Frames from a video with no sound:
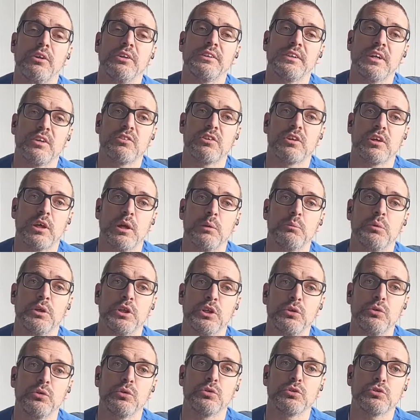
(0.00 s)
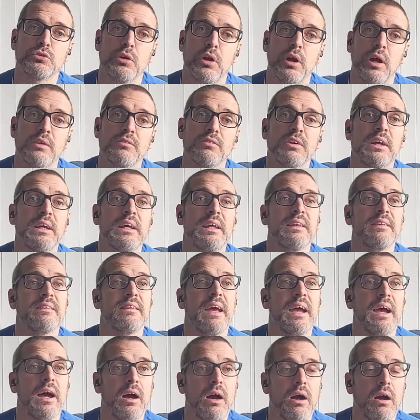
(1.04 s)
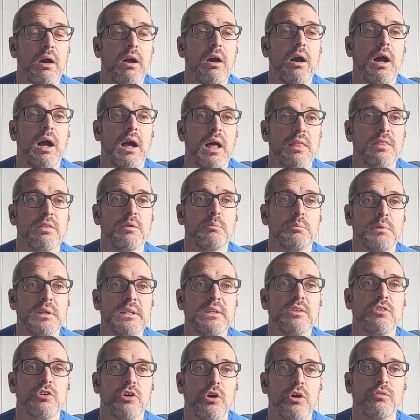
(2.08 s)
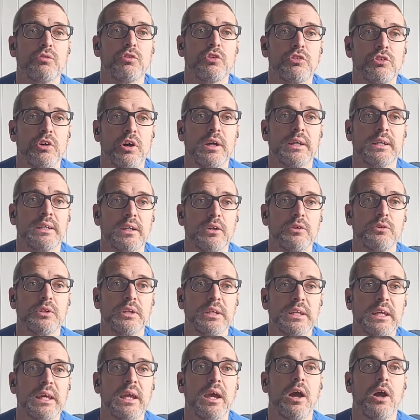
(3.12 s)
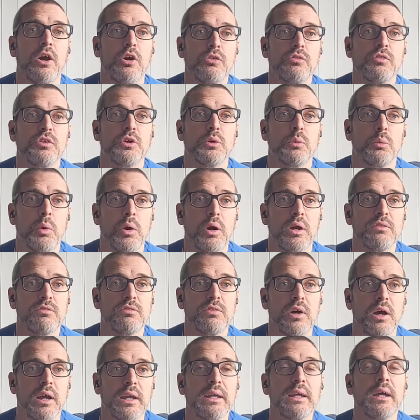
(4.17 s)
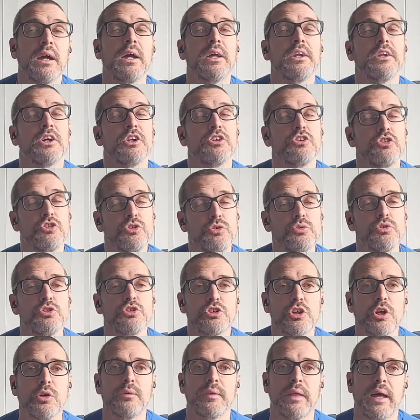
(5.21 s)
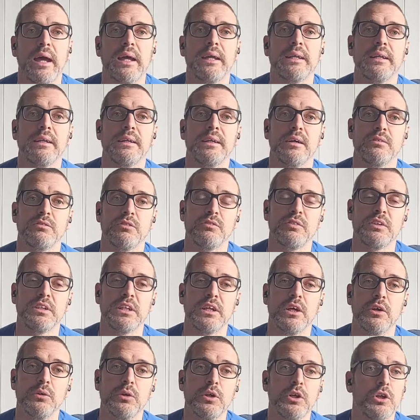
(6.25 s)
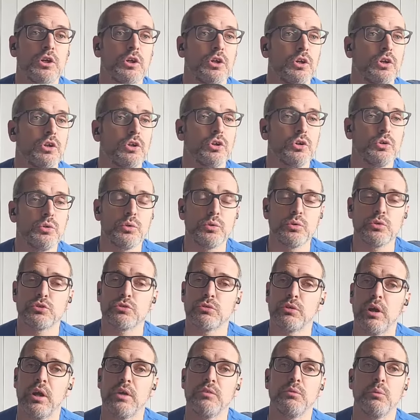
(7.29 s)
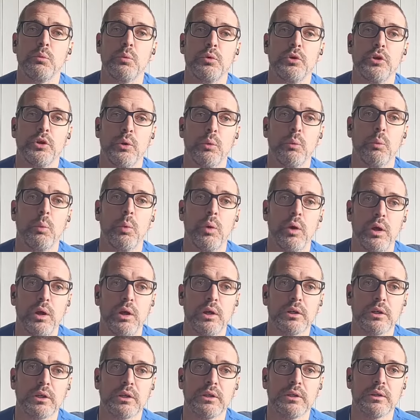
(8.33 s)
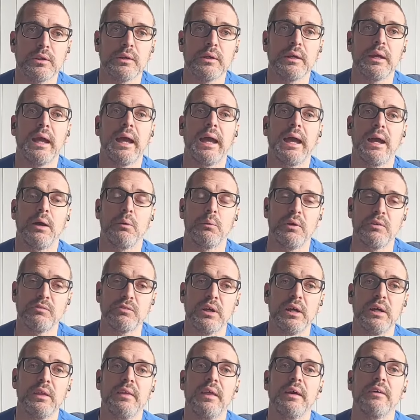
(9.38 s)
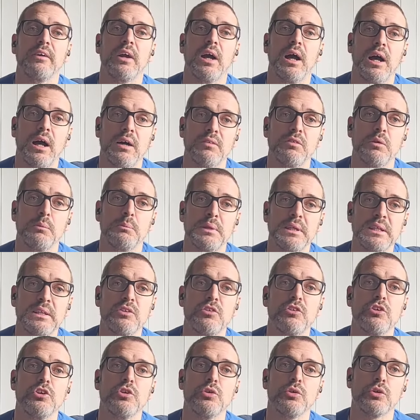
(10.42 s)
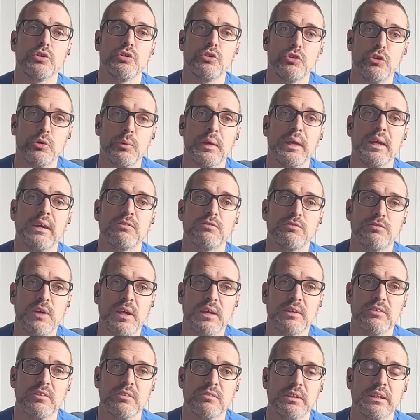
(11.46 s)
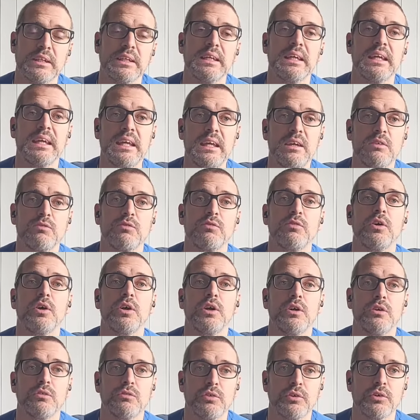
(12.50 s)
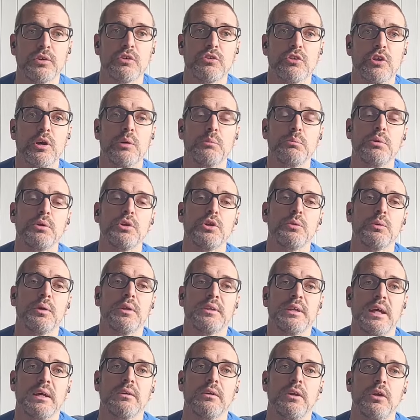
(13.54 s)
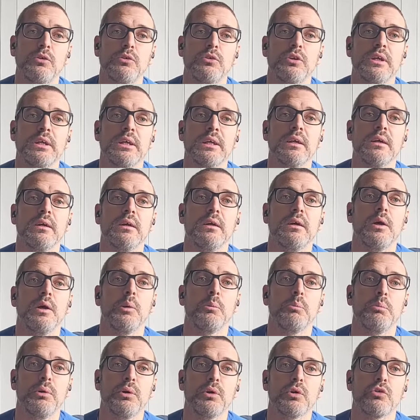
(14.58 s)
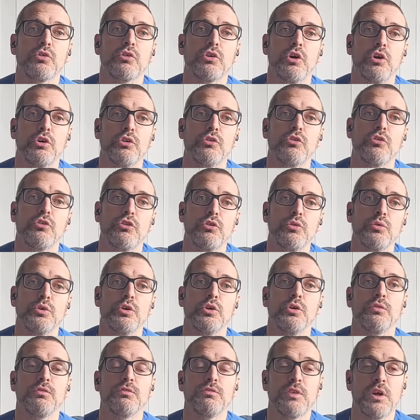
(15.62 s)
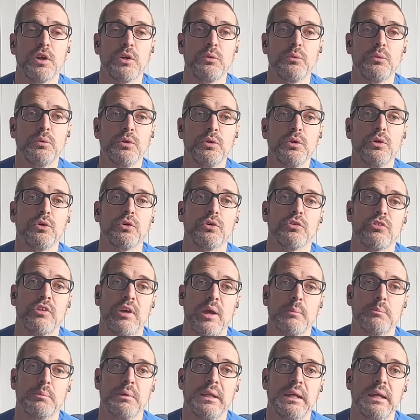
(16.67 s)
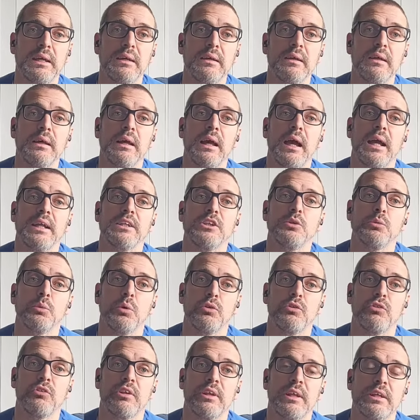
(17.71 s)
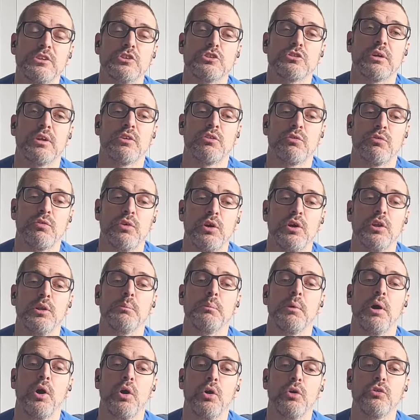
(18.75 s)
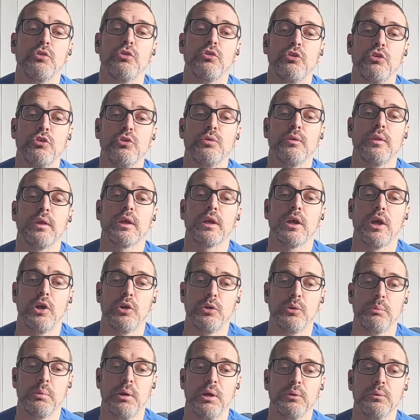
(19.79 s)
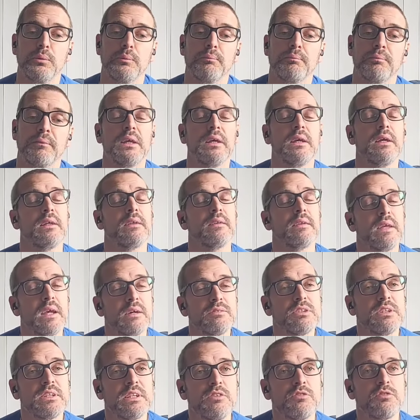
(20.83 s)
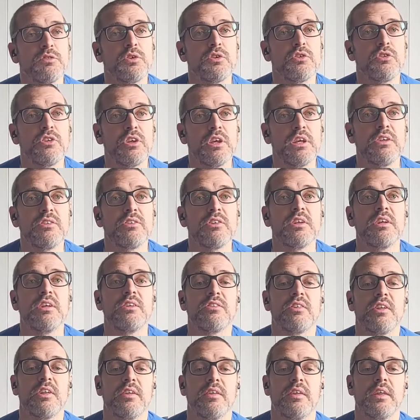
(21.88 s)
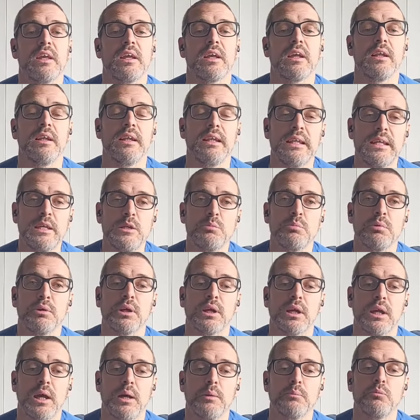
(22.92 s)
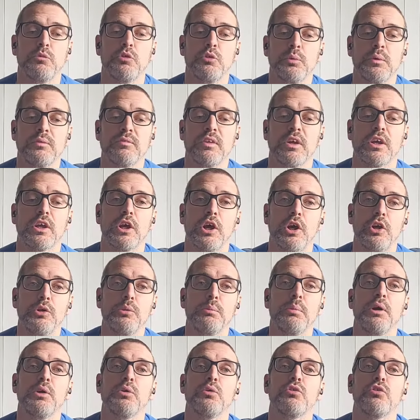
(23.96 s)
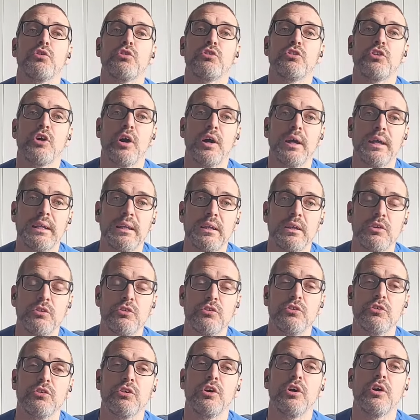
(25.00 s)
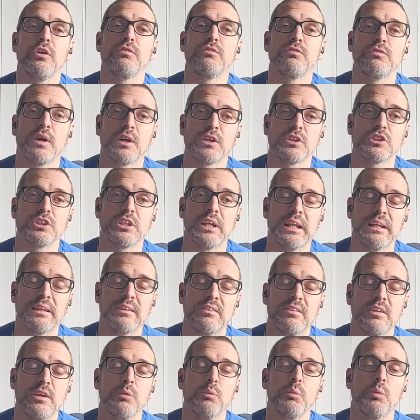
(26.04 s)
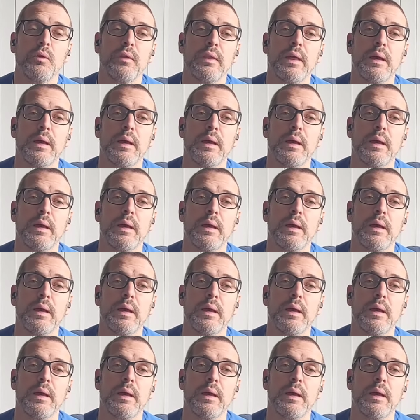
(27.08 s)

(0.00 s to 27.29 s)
doesn't come with Google Drive, there are other means of sideloading it over your Wi-Fi, and I do show that in another video. Google Drive will not work. However, there are other means that you can do it effectively if, for example, you are downloading books onto your phone or a tablet and you want to then transfer them onto the Kobo. The other difference is that the Libra comes with the Kobo stylus functionality, and what